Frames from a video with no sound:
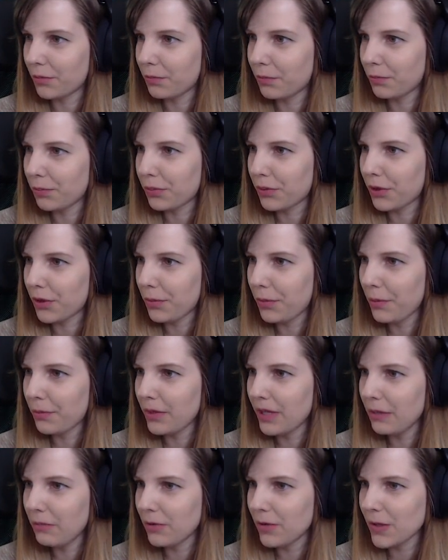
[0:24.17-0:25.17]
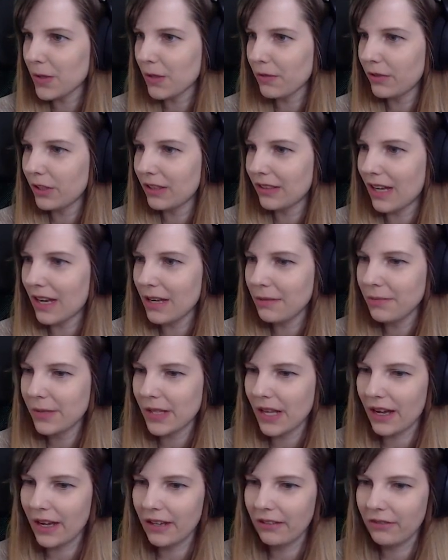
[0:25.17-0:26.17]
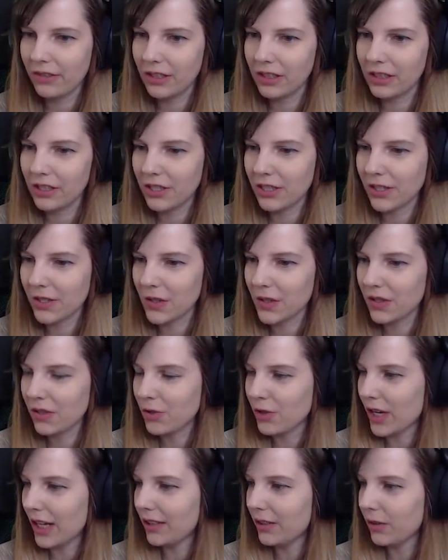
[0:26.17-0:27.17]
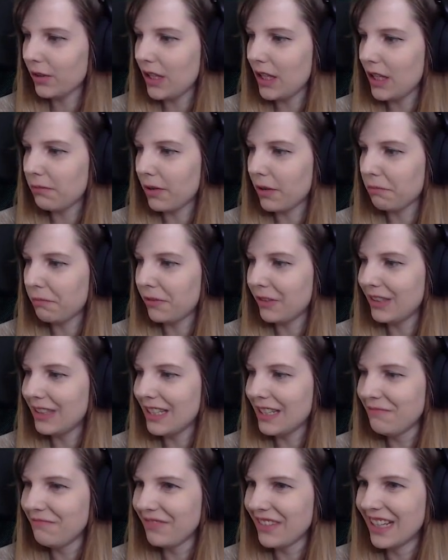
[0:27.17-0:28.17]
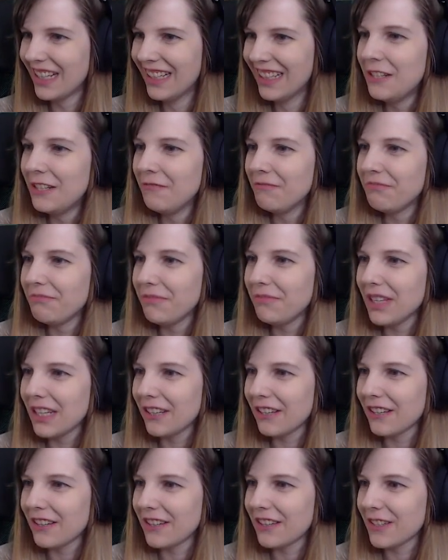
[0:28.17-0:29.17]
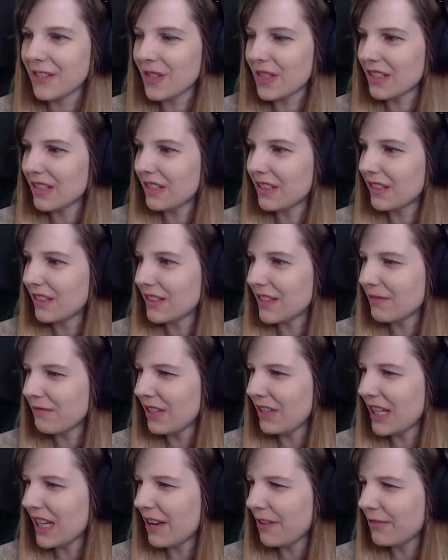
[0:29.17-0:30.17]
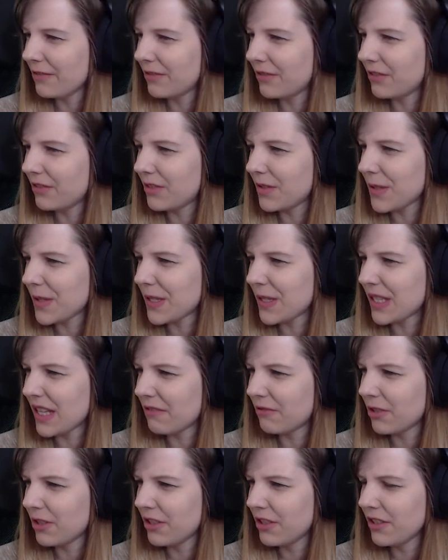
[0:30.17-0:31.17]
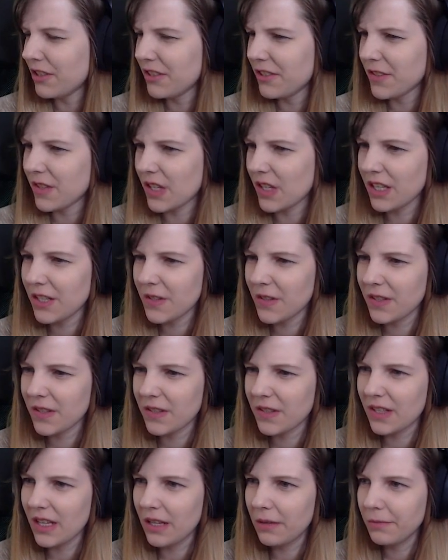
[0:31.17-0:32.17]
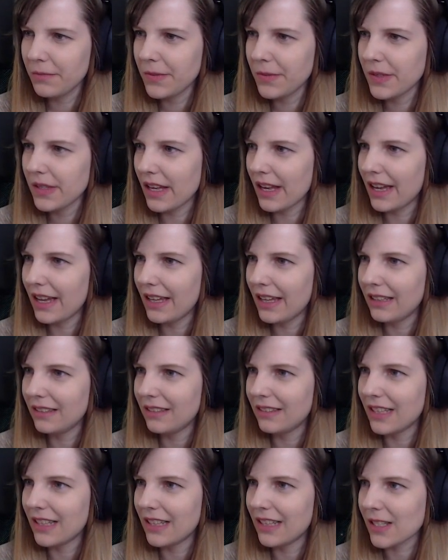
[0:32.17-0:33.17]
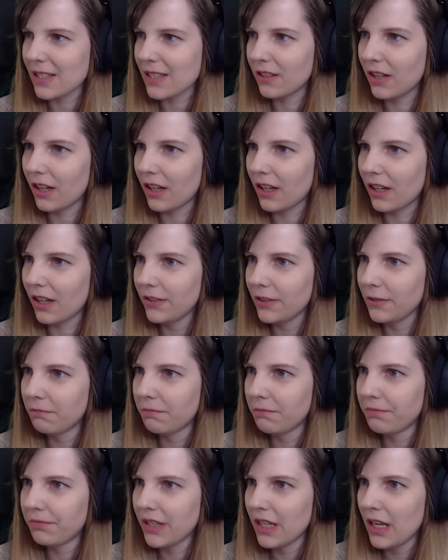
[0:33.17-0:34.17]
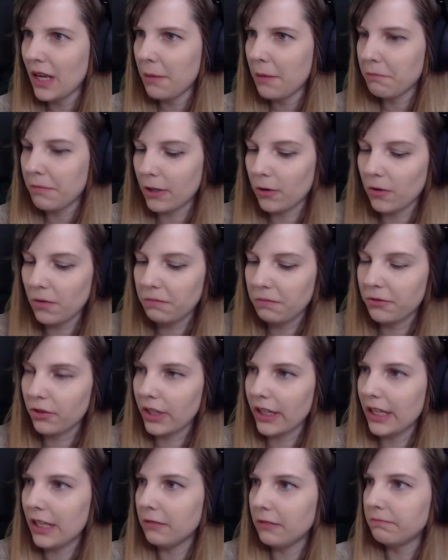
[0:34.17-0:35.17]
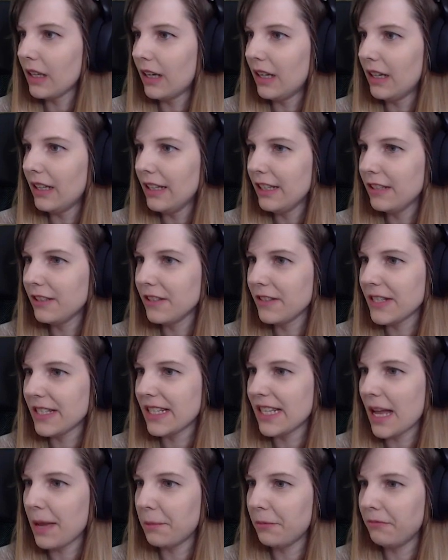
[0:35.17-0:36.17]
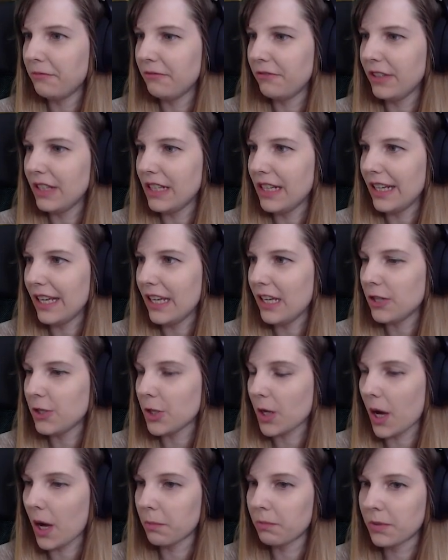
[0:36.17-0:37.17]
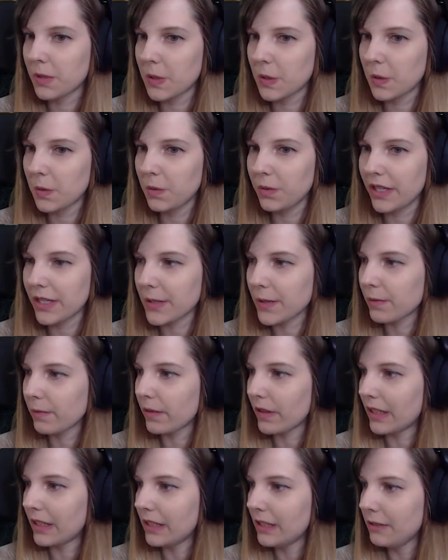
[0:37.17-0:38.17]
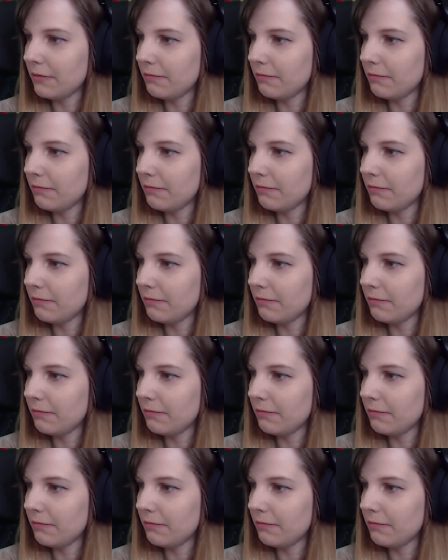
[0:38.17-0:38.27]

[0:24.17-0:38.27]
probably most of the times I will just try to keep up with them because uh, we have seven six sims and that's a lot, but hopefully little Sam will age up soon as well,